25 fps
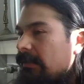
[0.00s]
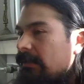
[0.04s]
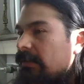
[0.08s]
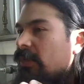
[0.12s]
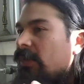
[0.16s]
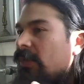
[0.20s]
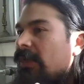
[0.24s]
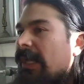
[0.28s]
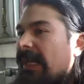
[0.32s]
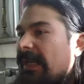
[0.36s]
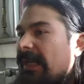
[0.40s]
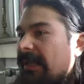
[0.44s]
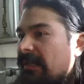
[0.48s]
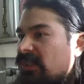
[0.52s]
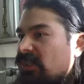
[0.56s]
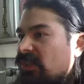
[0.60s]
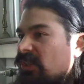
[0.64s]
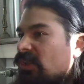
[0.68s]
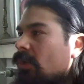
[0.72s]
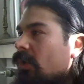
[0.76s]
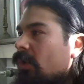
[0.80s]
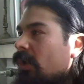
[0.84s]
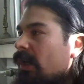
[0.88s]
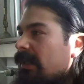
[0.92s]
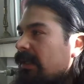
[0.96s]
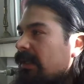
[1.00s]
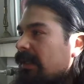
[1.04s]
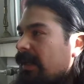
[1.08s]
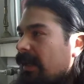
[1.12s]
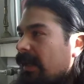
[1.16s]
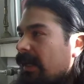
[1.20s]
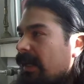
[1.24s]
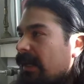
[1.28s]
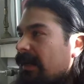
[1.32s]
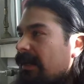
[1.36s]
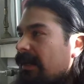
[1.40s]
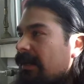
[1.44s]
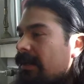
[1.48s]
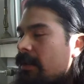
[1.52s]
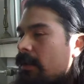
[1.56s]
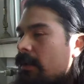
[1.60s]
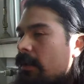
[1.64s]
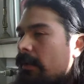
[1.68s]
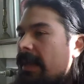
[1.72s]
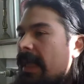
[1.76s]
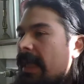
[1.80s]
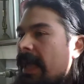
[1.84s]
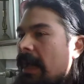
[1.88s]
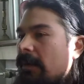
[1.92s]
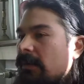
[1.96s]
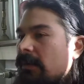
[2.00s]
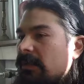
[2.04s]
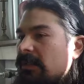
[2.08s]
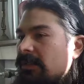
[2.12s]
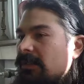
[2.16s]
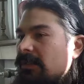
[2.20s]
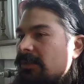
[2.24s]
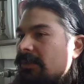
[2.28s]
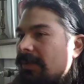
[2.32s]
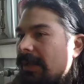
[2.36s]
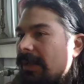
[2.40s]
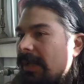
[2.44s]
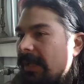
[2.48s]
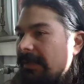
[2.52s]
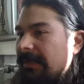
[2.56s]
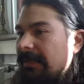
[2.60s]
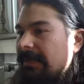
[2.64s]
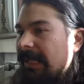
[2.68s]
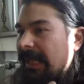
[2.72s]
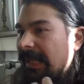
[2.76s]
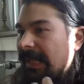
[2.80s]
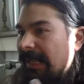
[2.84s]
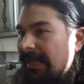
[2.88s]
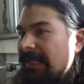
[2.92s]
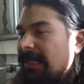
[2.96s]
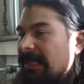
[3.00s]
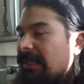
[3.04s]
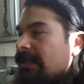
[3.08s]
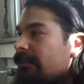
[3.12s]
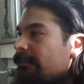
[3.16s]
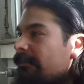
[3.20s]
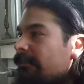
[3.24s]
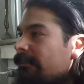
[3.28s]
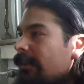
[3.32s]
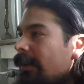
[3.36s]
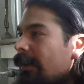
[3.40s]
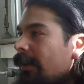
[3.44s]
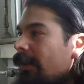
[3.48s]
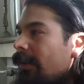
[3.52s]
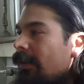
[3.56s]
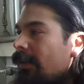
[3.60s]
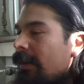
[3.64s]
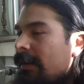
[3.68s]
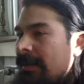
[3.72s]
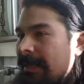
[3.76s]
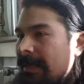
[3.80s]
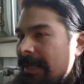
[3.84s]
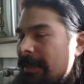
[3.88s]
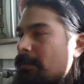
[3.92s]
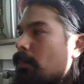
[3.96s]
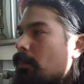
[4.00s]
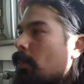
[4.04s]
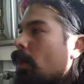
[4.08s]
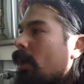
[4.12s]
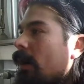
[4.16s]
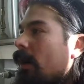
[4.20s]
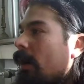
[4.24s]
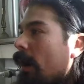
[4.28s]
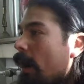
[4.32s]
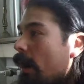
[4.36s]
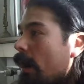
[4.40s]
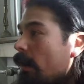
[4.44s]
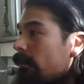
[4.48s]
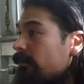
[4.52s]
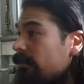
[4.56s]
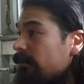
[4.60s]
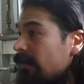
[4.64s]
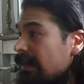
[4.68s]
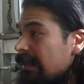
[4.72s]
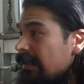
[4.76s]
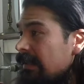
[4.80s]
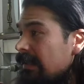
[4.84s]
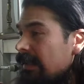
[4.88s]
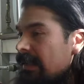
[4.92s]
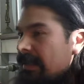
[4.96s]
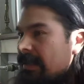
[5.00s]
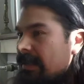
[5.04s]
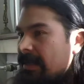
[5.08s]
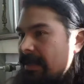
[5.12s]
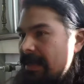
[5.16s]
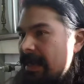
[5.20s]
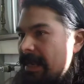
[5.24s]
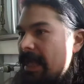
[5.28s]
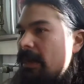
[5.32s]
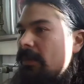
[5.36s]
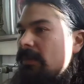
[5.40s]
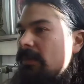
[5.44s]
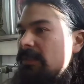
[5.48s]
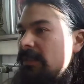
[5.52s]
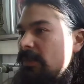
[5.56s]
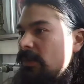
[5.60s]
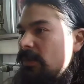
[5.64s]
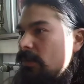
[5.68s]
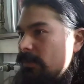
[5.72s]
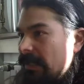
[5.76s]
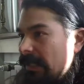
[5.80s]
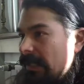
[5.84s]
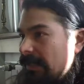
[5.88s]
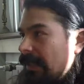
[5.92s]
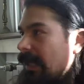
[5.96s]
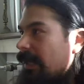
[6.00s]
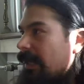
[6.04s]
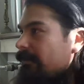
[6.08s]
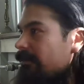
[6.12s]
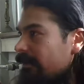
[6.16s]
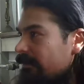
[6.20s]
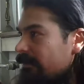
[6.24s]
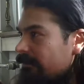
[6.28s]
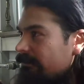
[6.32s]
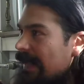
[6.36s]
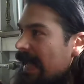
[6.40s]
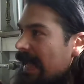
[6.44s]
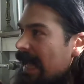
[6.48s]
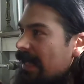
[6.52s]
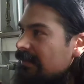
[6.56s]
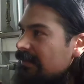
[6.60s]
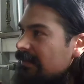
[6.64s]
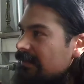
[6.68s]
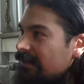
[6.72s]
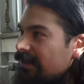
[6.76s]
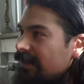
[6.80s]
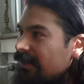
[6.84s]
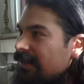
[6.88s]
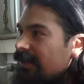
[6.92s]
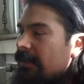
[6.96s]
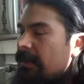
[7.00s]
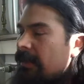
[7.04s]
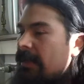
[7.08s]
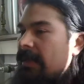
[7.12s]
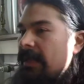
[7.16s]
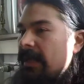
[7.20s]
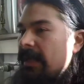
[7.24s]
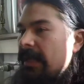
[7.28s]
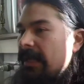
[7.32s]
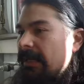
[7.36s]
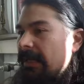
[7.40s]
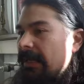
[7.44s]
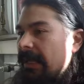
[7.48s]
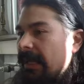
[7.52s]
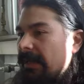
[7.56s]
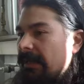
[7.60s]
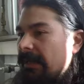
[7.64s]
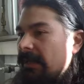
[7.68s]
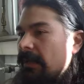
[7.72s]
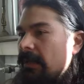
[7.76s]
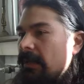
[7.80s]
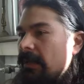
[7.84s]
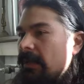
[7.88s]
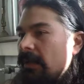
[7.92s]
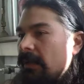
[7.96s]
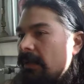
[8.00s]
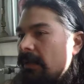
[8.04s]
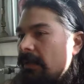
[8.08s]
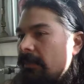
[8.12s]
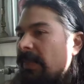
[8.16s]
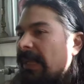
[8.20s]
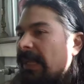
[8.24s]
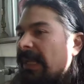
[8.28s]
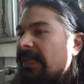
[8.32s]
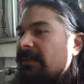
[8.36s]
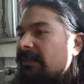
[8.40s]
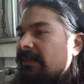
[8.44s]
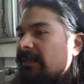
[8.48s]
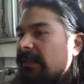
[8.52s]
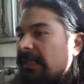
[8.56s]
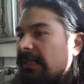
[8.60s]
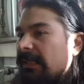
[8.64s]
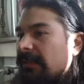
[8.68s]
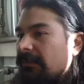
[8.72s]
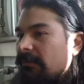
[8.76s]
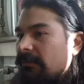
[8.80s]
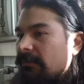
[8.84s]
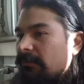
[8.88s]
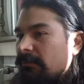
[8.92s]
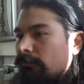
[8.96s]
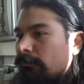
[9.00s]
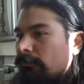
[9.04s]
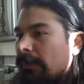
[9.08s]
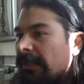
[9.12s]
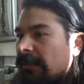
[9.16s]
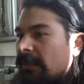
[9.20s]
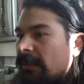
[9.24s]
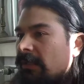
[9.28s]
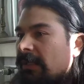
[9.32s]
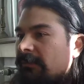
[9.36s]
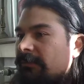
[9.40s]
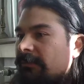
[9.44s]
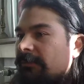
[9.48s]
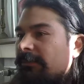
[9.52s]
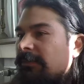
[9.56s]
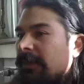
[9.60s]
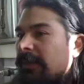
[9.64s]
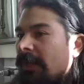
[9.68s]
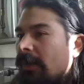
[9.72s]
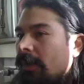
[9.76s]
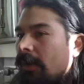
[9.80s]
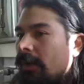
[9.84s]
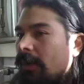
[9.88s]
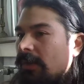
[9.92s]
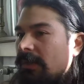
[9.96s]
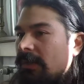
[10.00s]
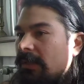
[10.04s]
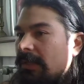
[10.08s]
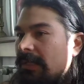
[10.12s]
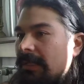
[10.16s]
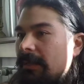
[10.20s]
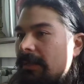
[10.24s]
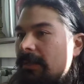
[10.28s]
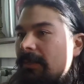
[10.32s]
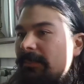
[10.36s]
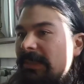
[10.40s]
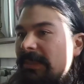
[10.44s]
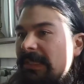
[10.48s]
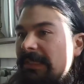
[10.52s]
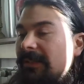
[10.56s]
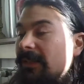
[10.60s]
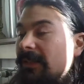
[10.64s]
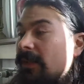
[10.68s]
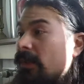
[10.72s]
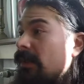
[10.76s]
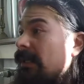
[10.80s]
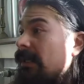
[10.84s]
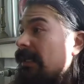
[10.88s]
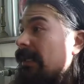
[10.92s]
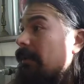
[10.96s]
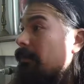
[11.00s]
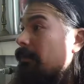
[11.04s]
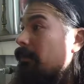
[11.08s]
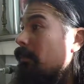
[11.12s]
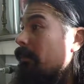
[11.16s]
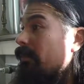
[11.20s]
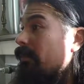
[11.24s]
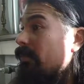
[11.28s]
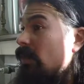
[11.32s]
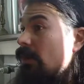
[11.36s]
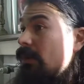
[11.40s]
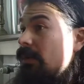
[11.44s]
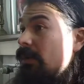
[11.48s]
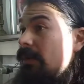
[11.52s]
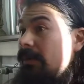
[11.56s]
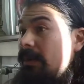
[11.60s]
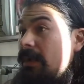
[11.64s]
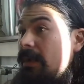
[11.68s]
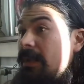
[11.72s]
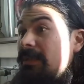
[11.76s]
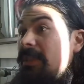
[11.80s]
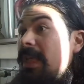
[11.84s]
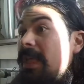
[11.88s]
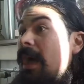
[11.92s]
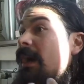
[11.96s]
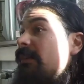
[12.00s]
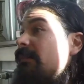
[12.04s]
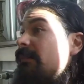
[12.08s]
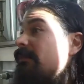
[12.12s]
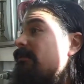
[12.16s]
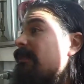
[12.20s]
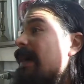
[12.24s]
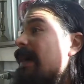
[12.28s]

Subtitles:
create a shortcut on how to get in the flow and more often, and how to recover faster. And then basically when you're in flow, you're gonna be learning a lot